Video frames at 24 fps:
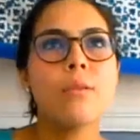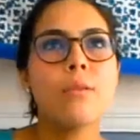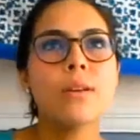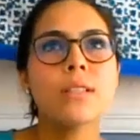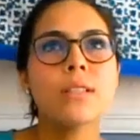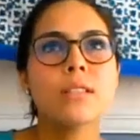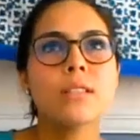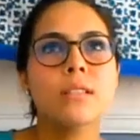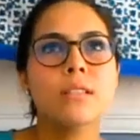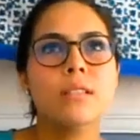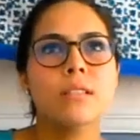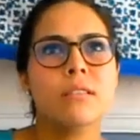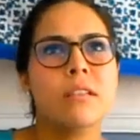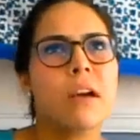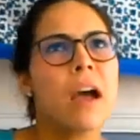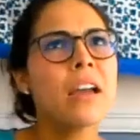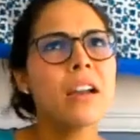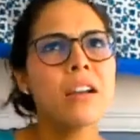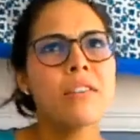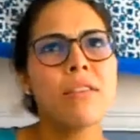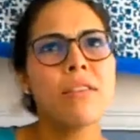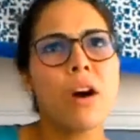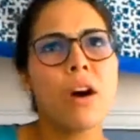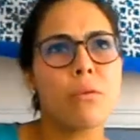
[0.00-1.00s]
was kind
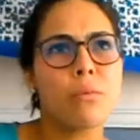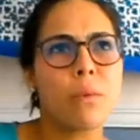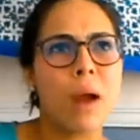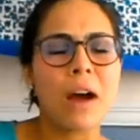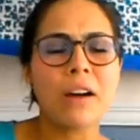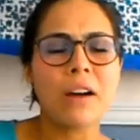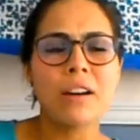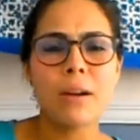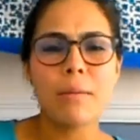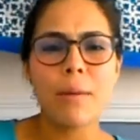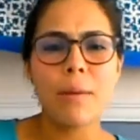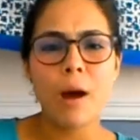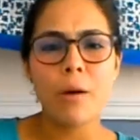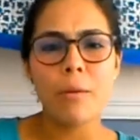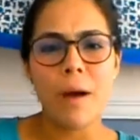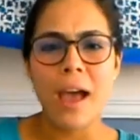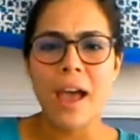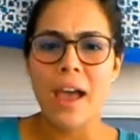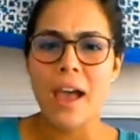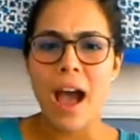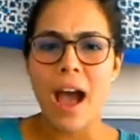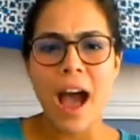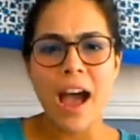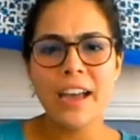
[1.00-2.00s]
of a roundabout
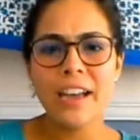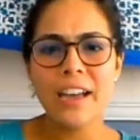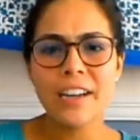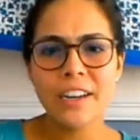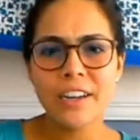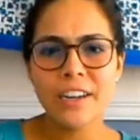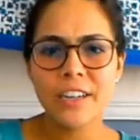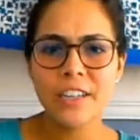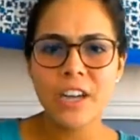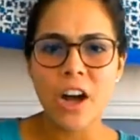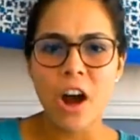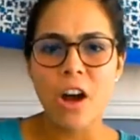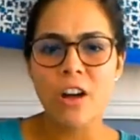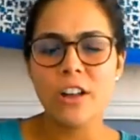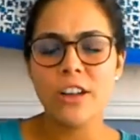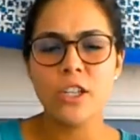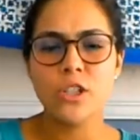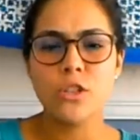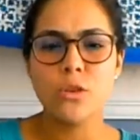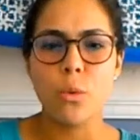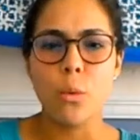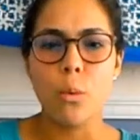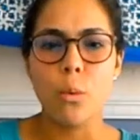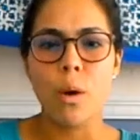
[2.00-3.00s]
way. I entered
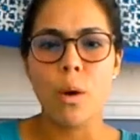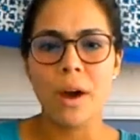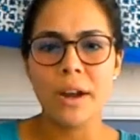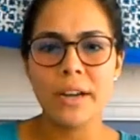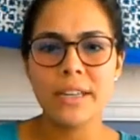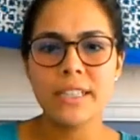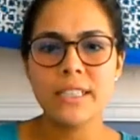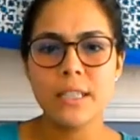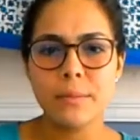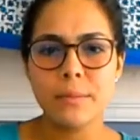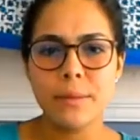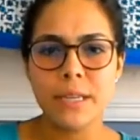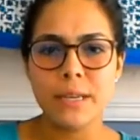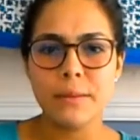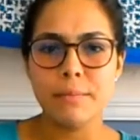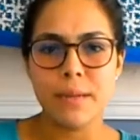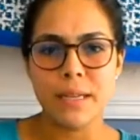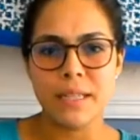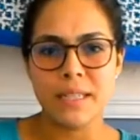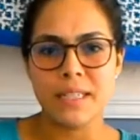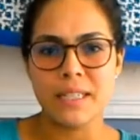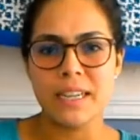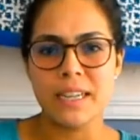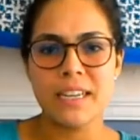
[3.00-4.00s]
college wanting to be in
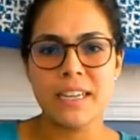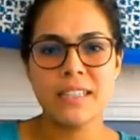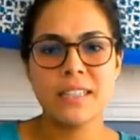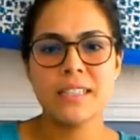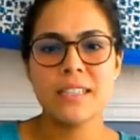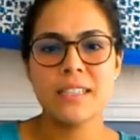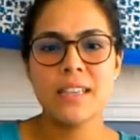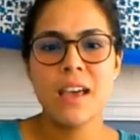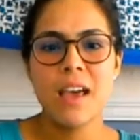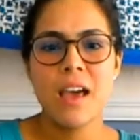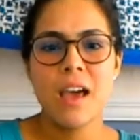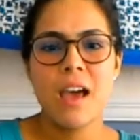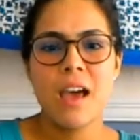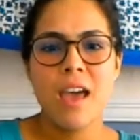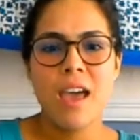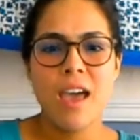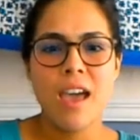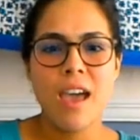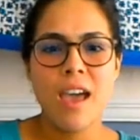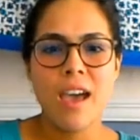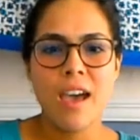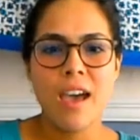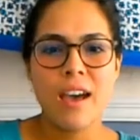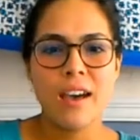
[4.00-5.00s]
business
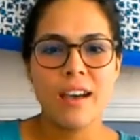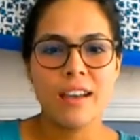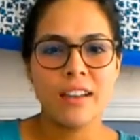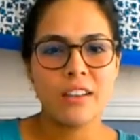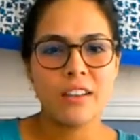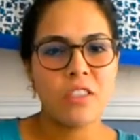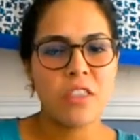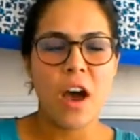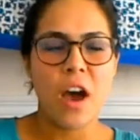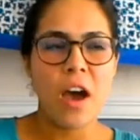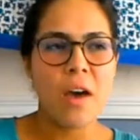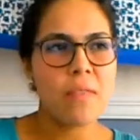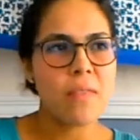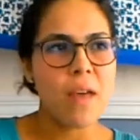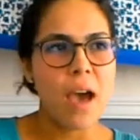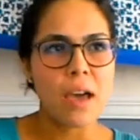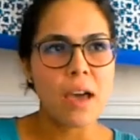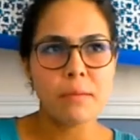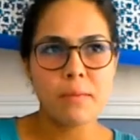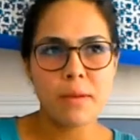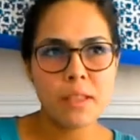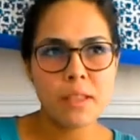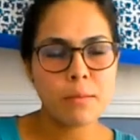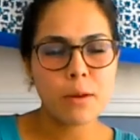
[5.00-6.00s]
and thought
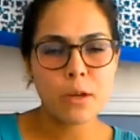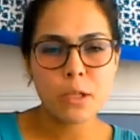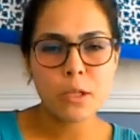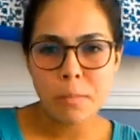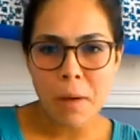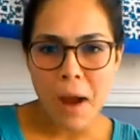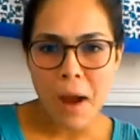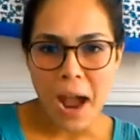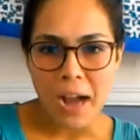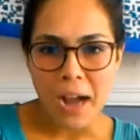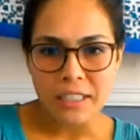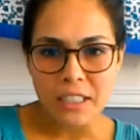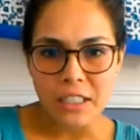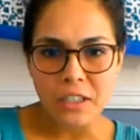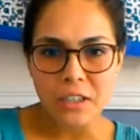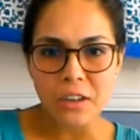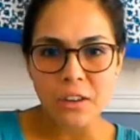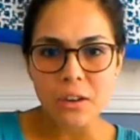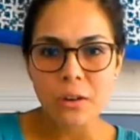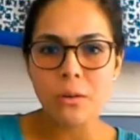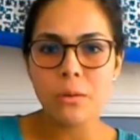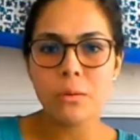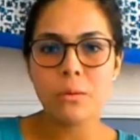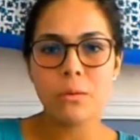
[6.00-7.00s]
that'd be the most
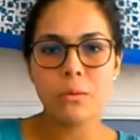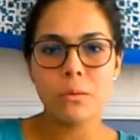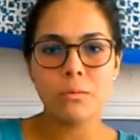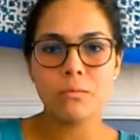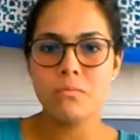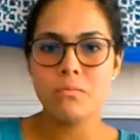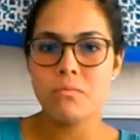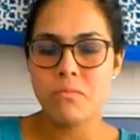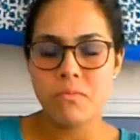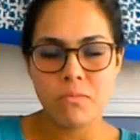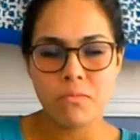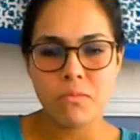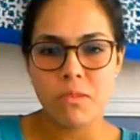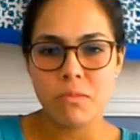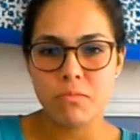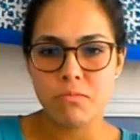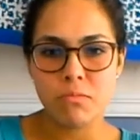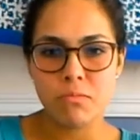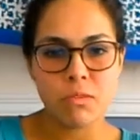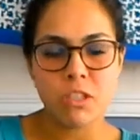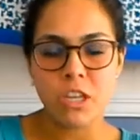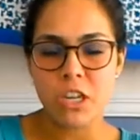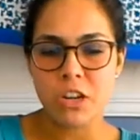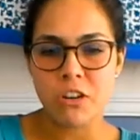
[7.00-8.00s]
practical
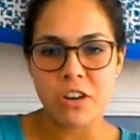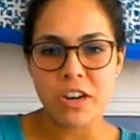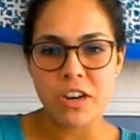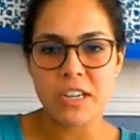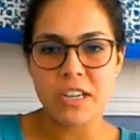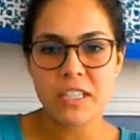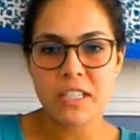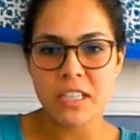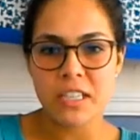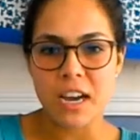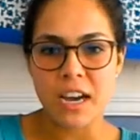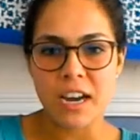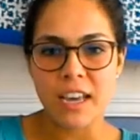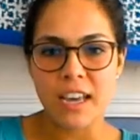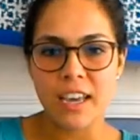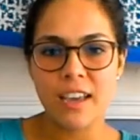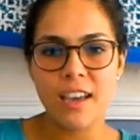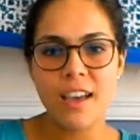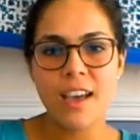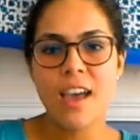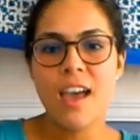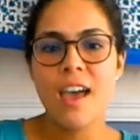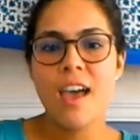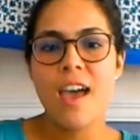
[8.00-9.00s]
degree to
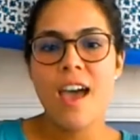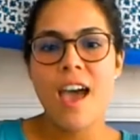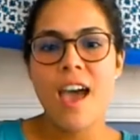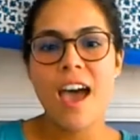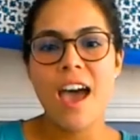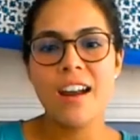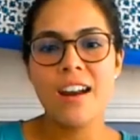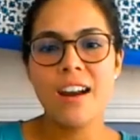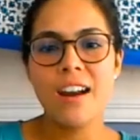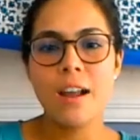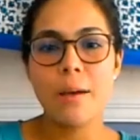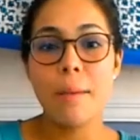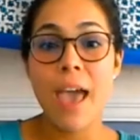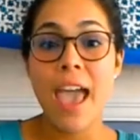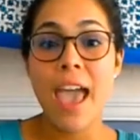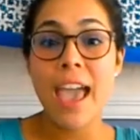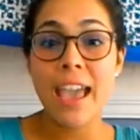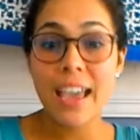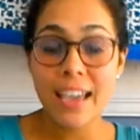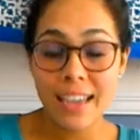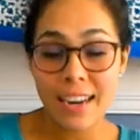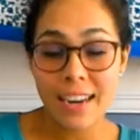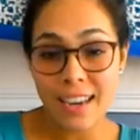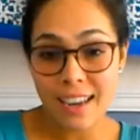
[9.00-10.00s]
study. Ended up
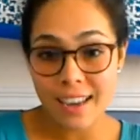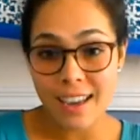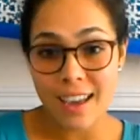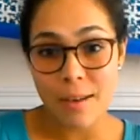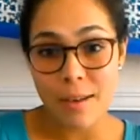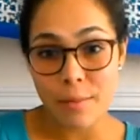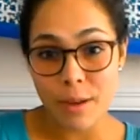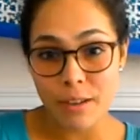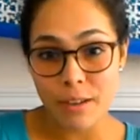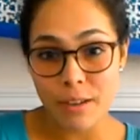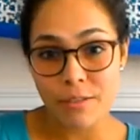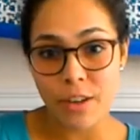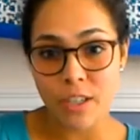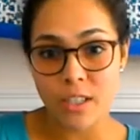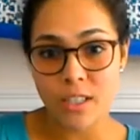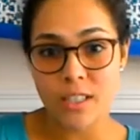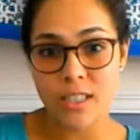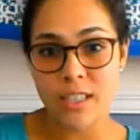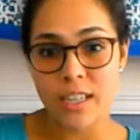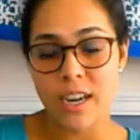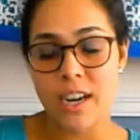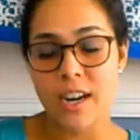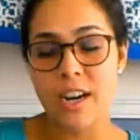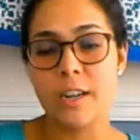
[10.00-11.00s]
hating it my
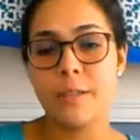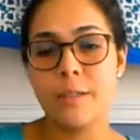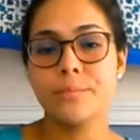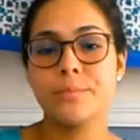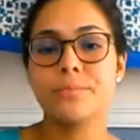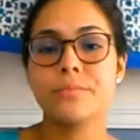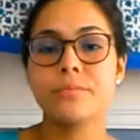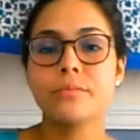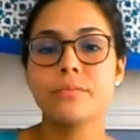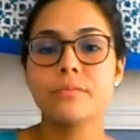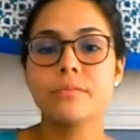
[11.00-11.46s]
first year.